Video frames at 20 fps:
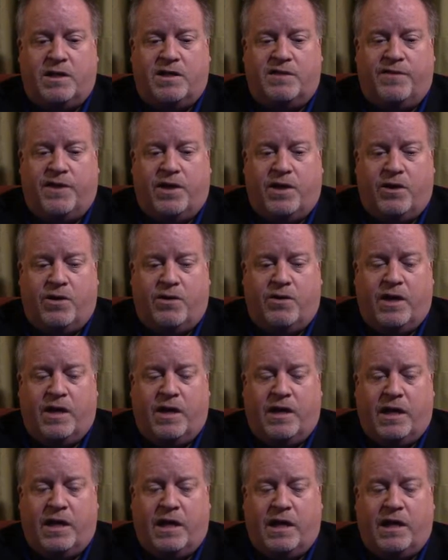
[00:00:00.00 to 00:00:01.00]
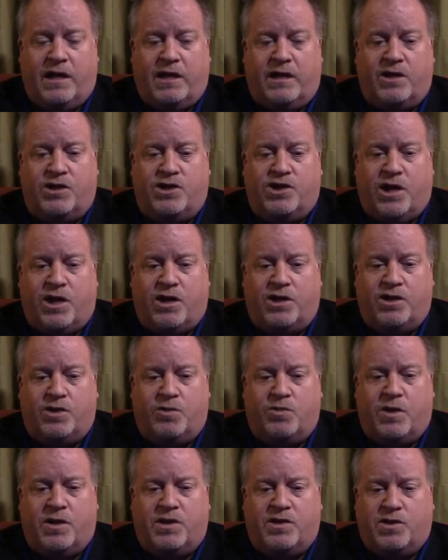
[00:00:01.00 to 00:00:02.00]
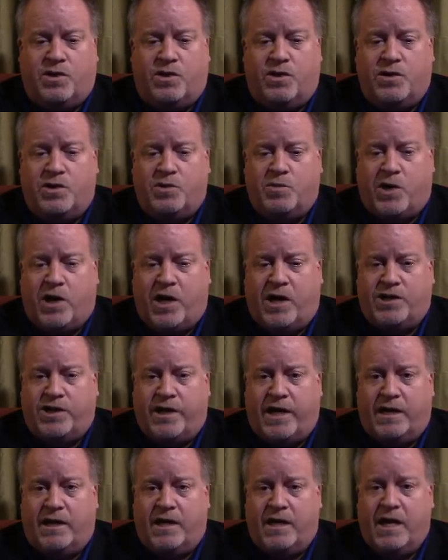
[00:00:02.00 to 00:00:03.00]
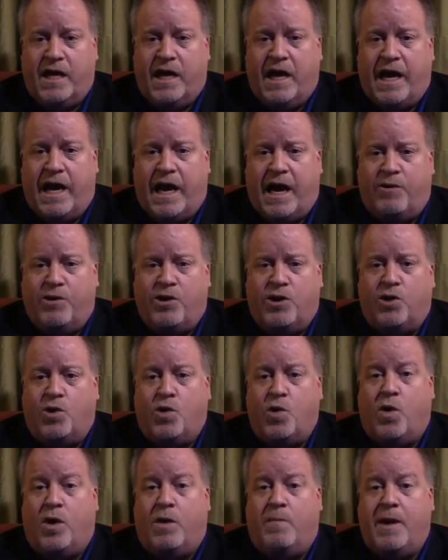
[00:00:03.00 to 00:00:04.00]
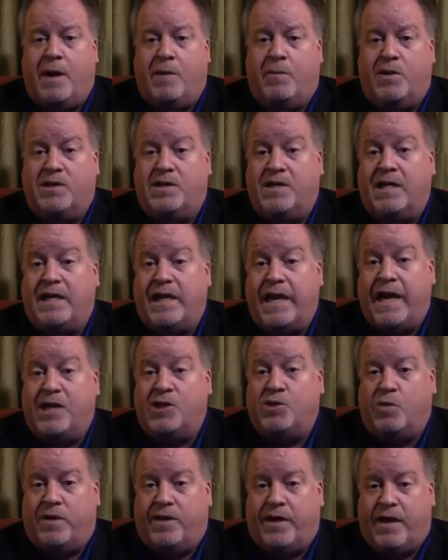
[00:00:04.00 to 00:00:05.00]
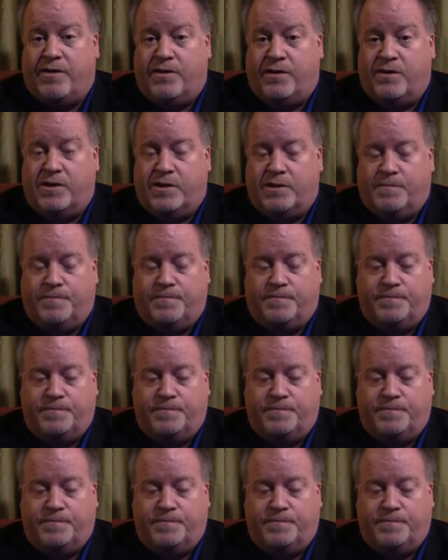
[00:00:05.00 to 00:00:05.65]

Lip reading: this video in conjunction with a Circles project, how your core members engage with others.